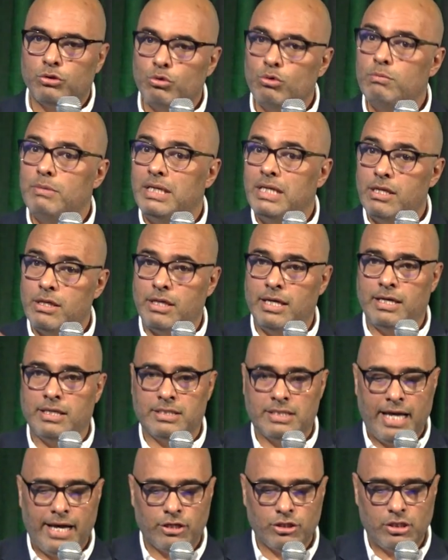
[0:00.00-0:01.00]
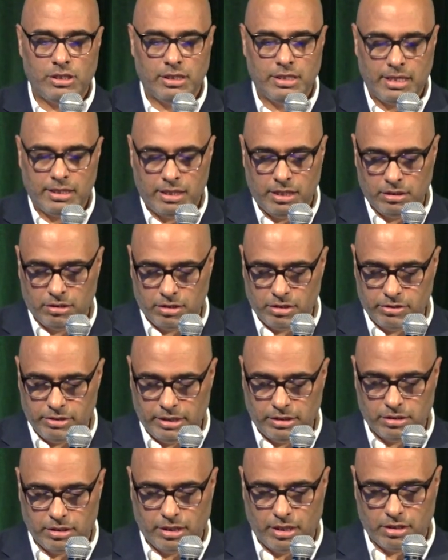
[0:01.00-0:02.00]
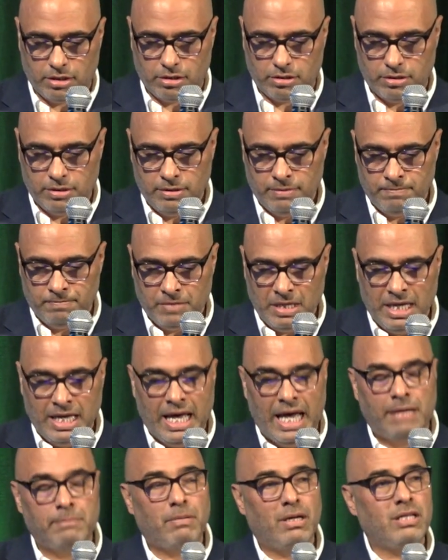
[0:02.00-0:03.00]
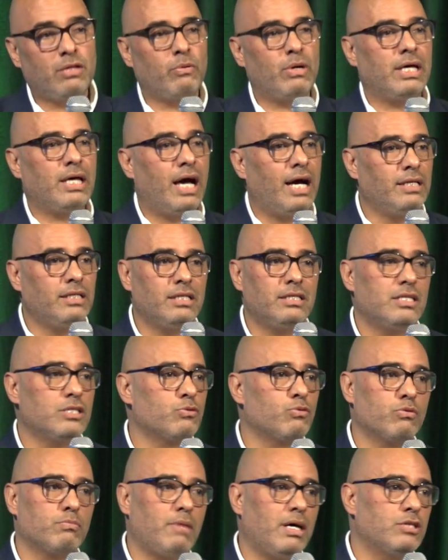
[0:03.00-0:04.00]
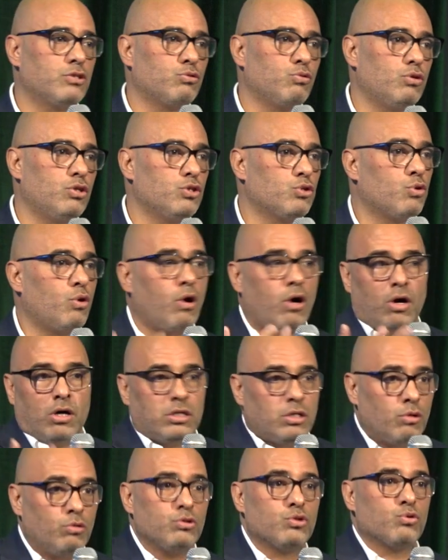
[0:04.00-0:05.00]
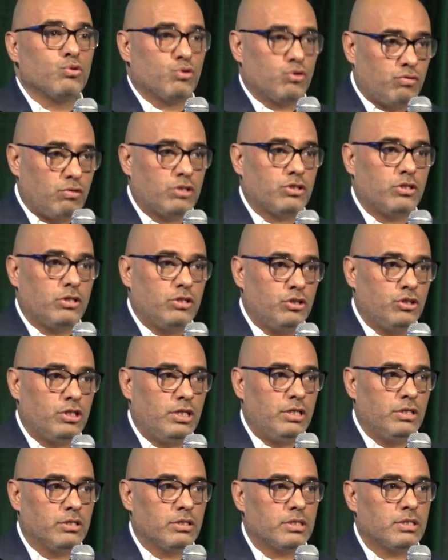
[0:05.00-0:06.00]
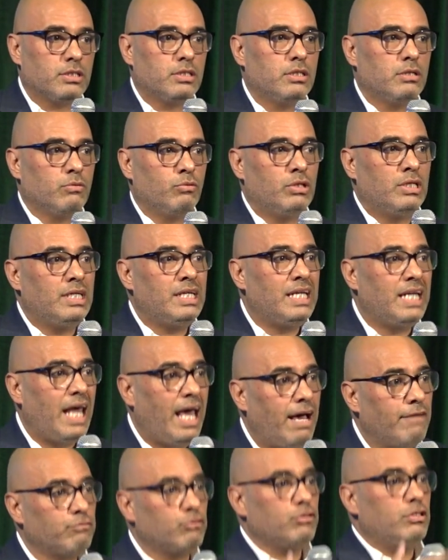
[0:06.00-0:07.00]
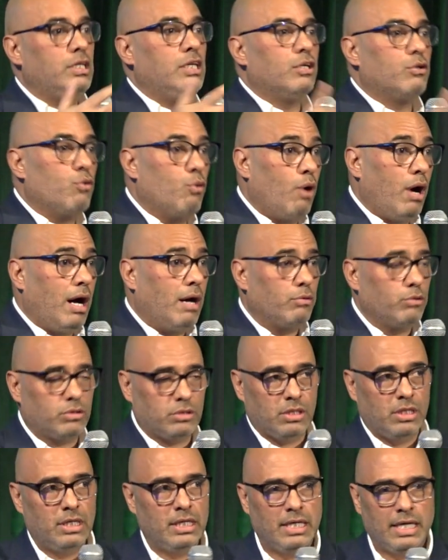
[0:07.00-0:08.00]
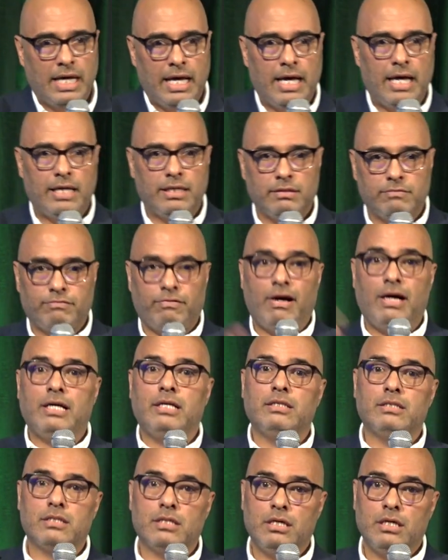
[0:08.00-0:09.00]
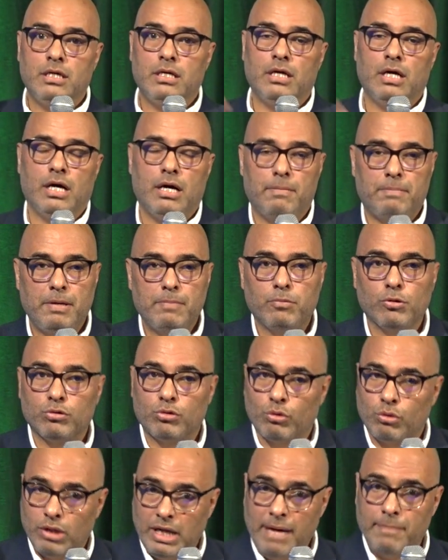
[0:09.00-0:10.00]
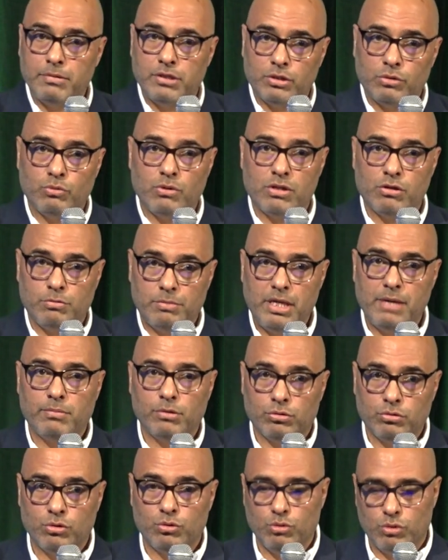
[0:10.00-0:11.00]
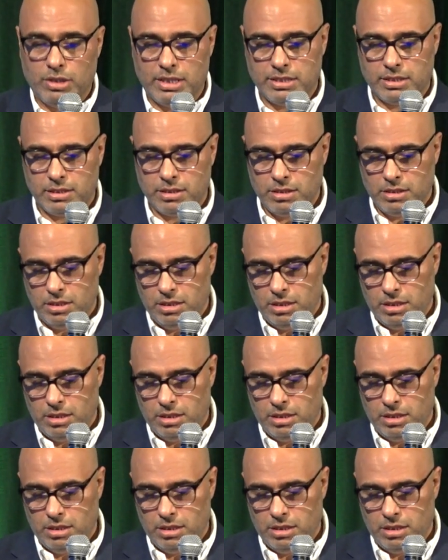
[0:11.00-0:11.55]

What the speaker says: Too many things actually that integrate together. And by the way, I did this with my students who are also structure engineers. We didn't have to really go out and find people to collaborate with to be able to do this.